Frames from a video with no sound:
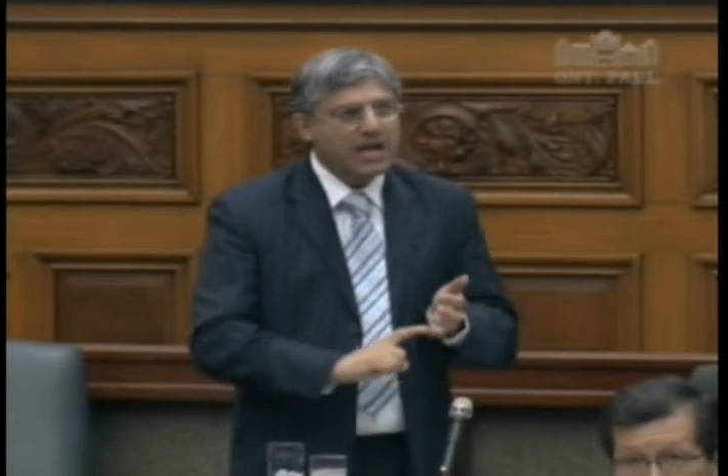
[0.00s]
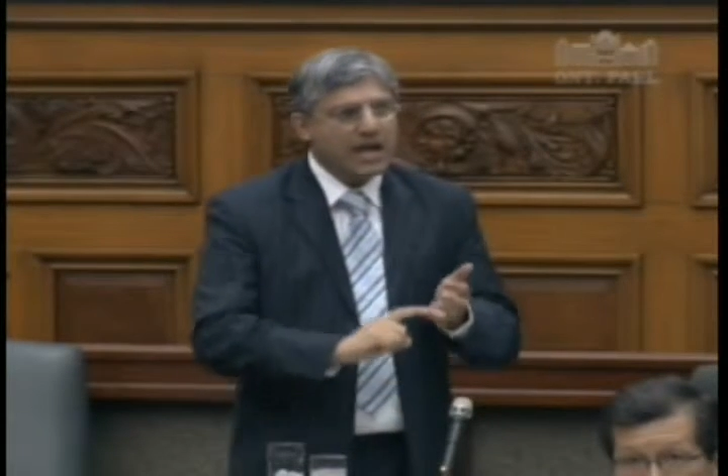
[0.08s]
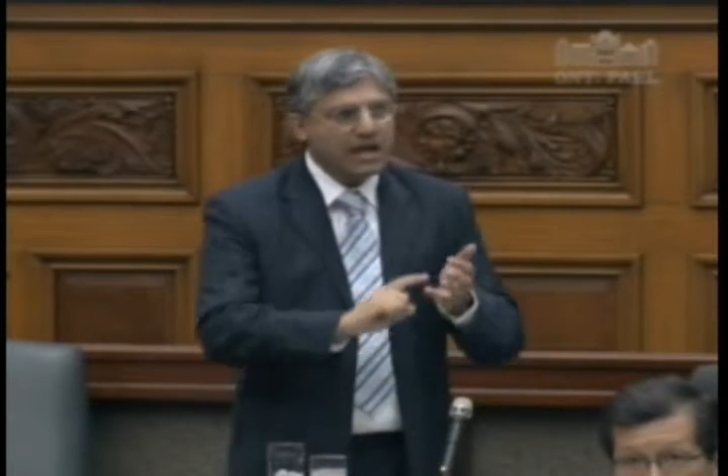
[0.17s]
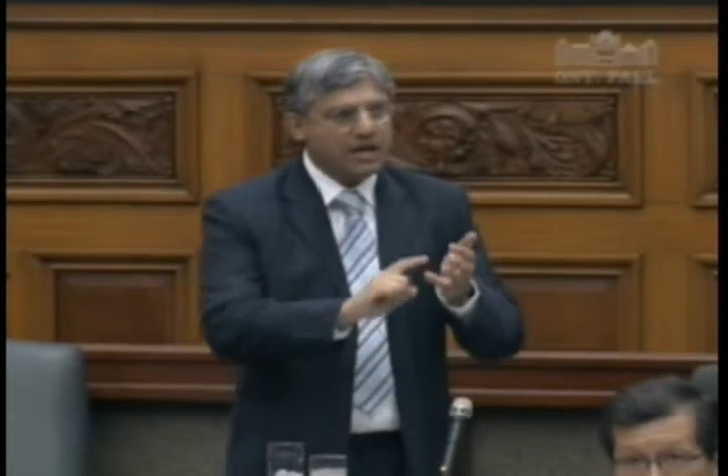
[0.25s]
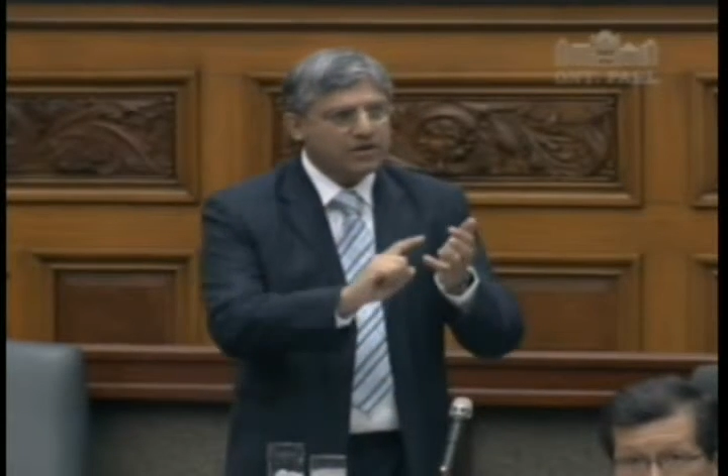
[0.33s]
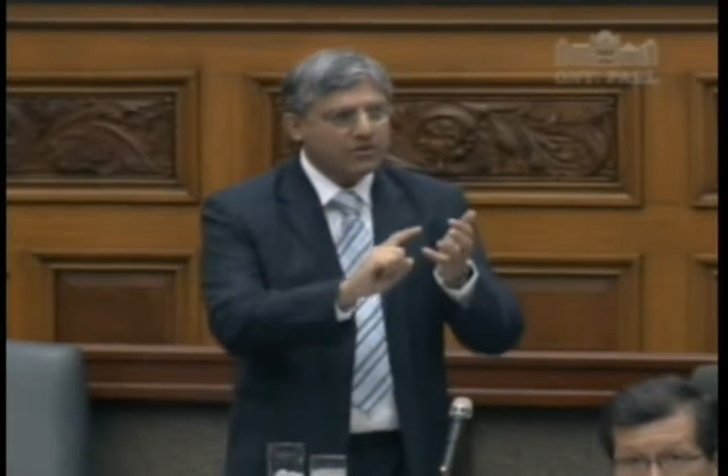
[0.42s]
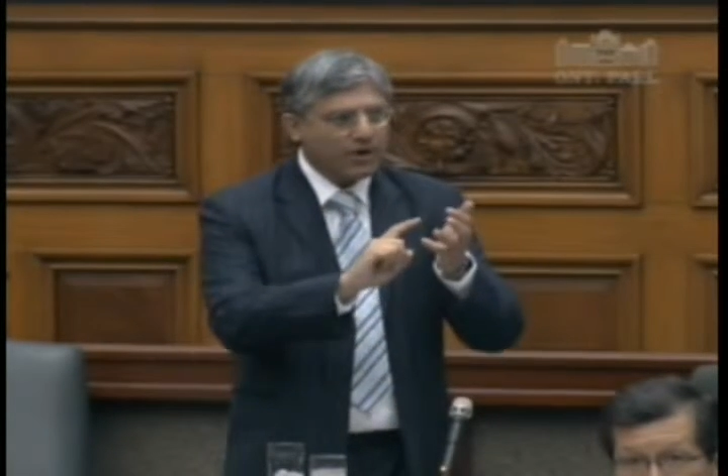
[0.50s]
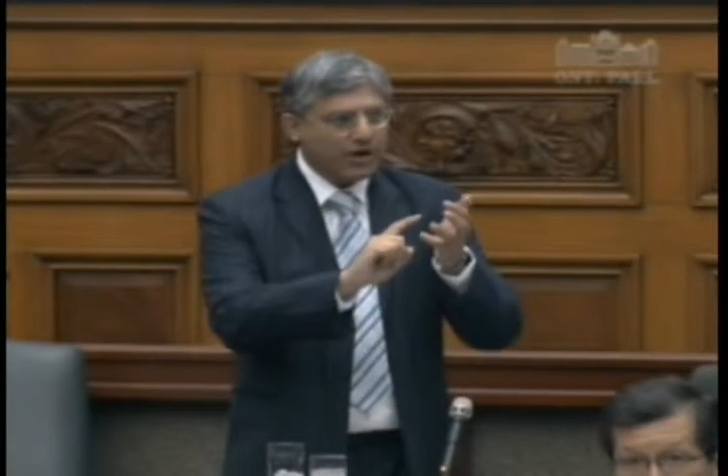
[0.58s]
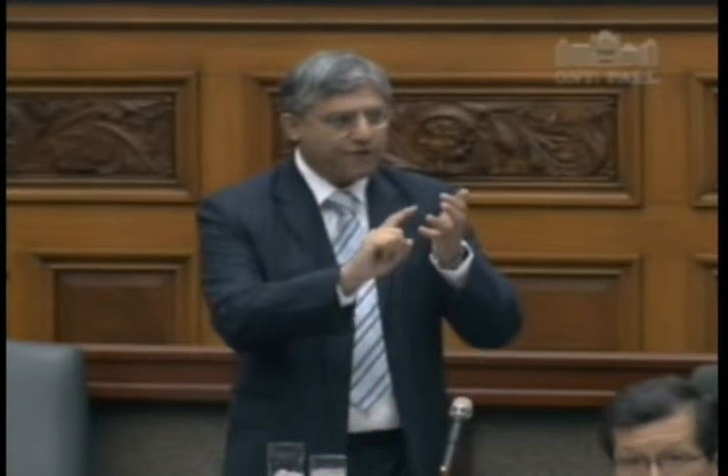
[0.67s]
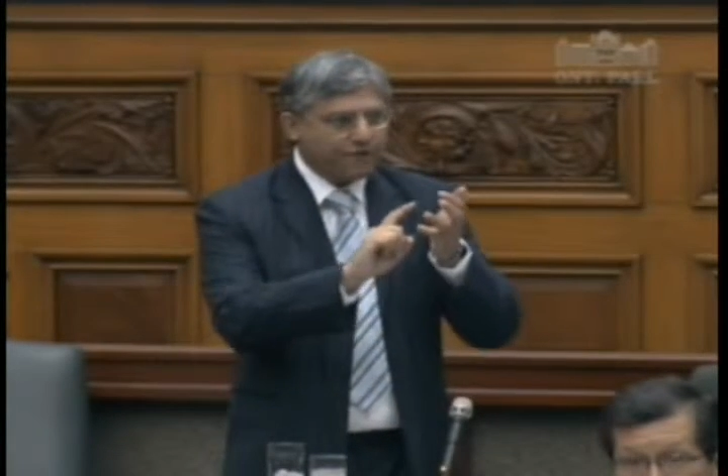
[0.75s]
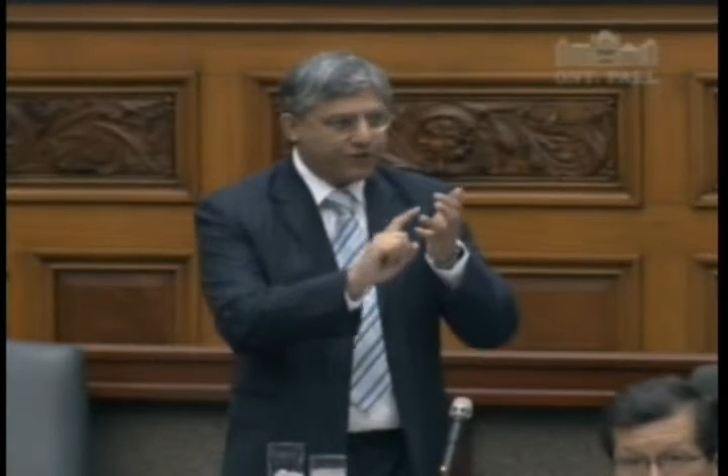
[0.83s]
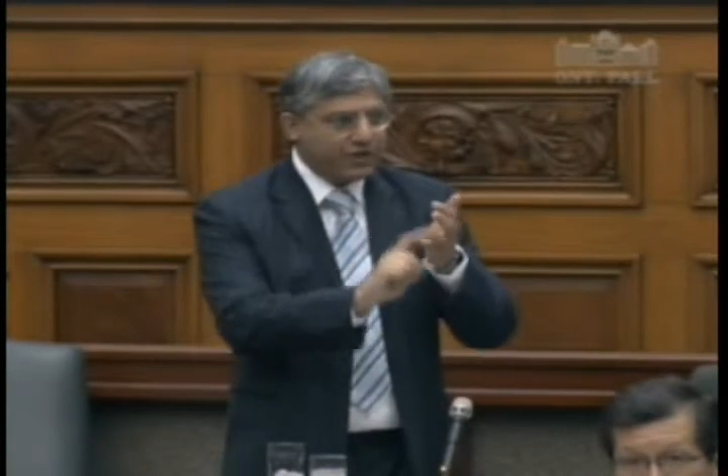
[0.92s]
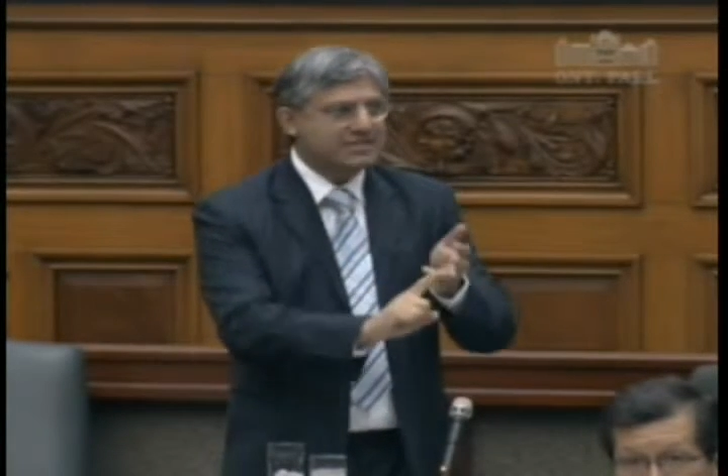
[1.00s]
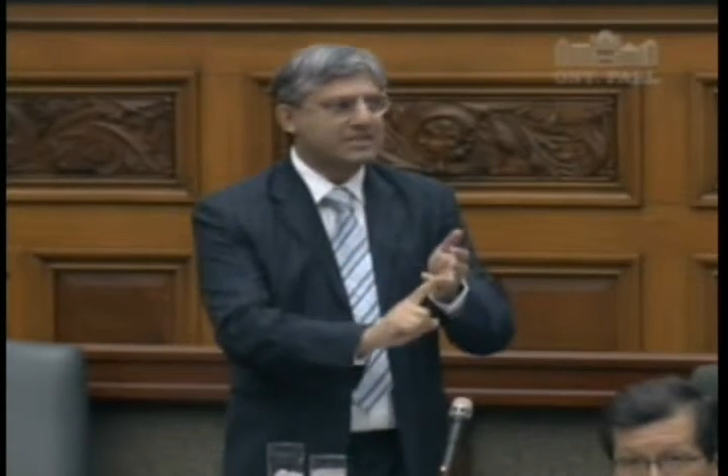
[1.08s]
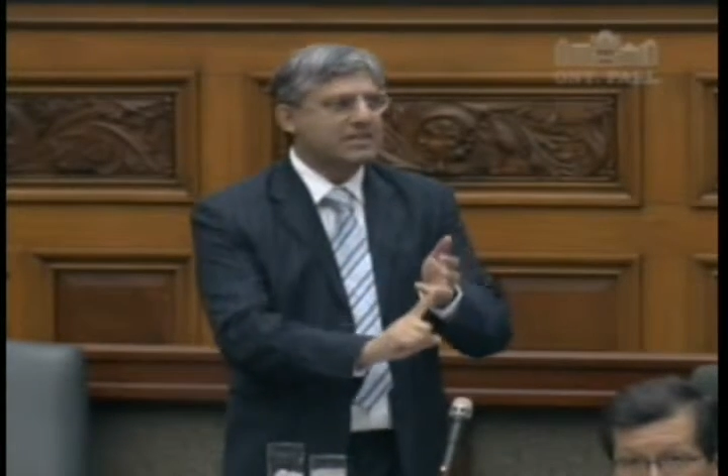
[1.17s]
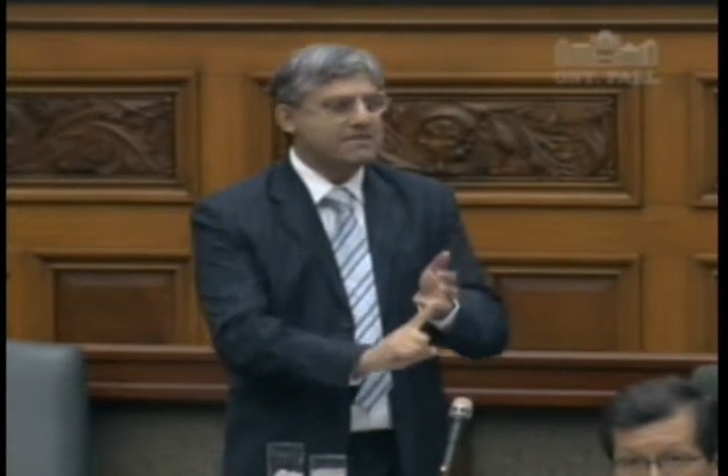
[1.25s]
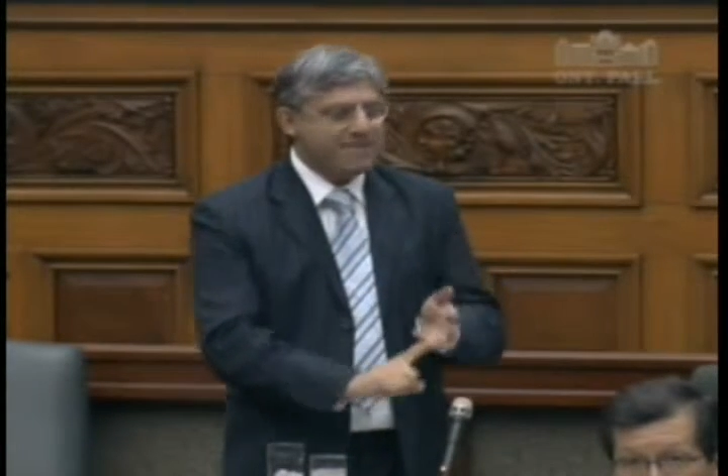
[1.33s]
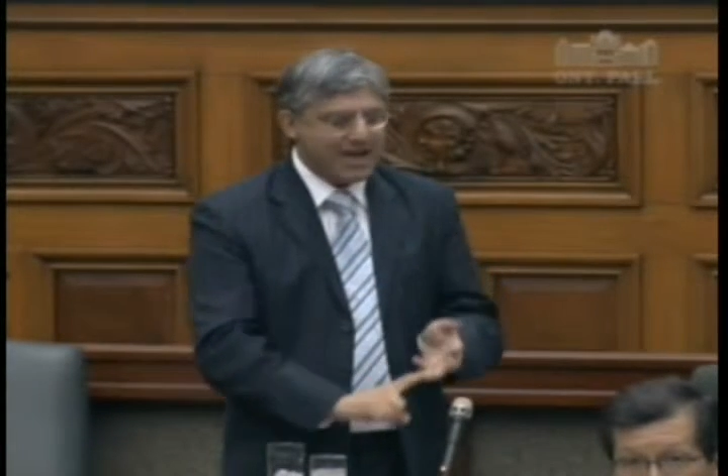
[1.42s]
and
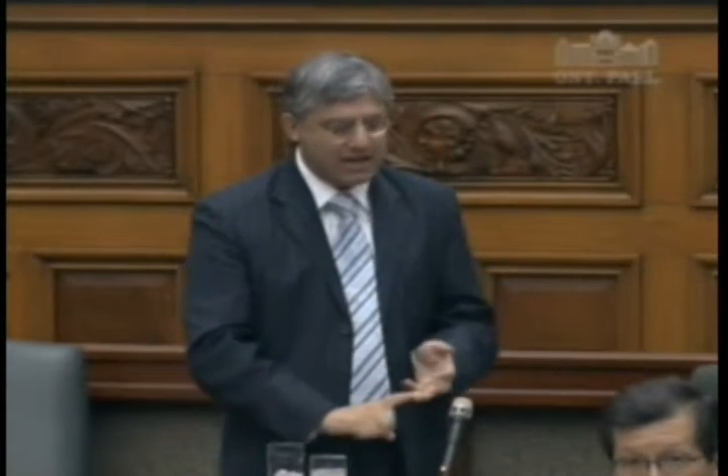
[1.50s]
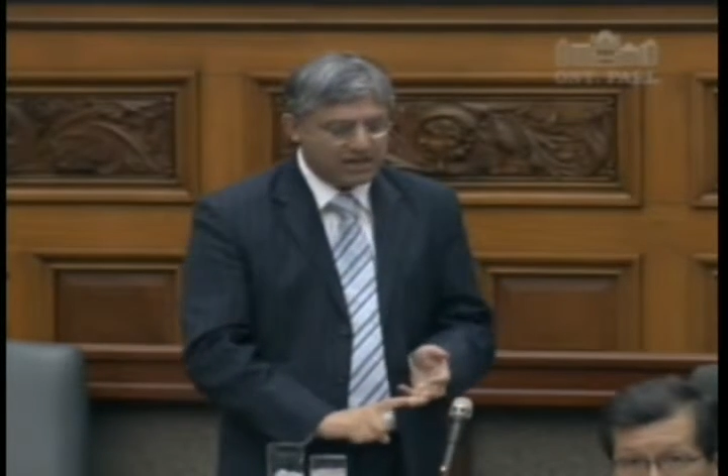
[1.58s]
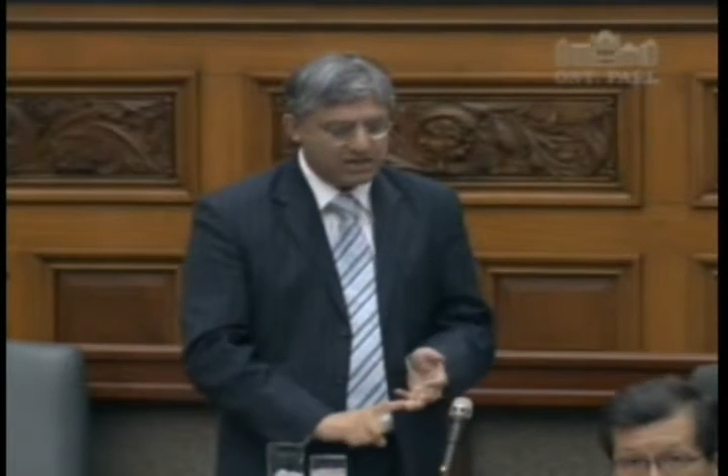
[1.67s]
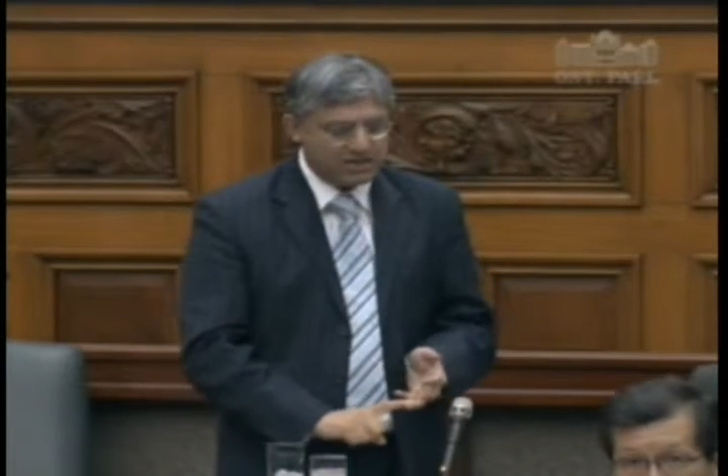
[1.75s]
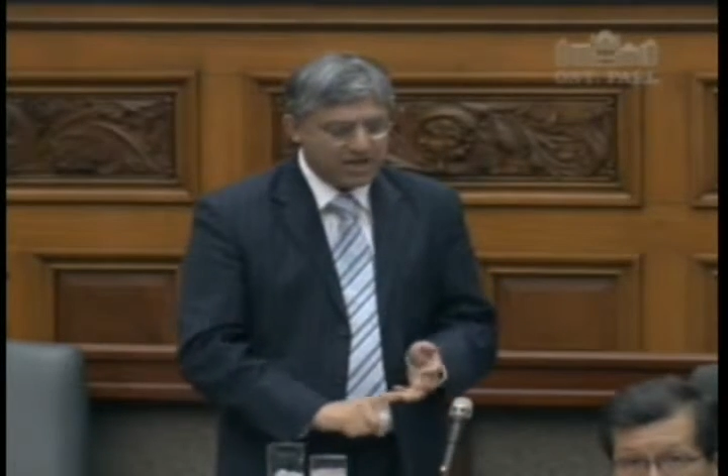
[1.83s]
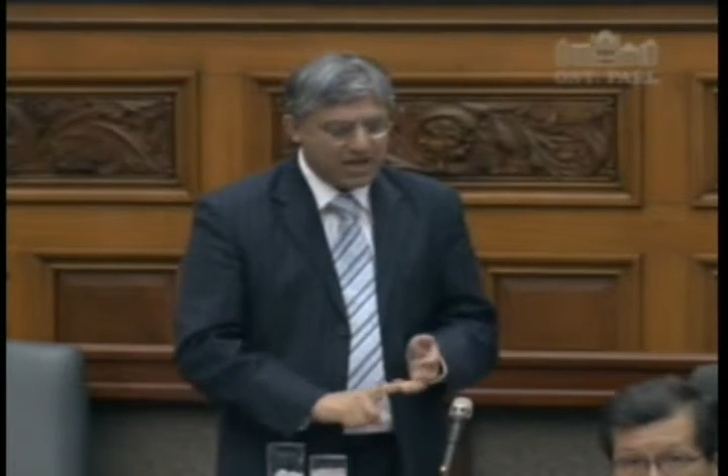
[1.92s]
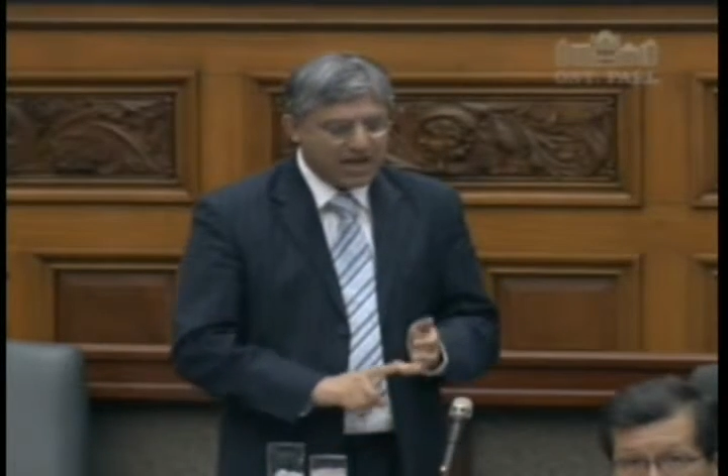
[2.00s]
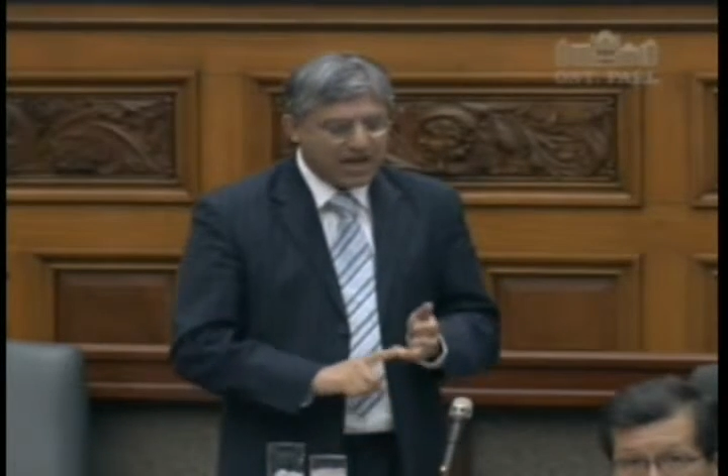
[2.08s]
frontally managed,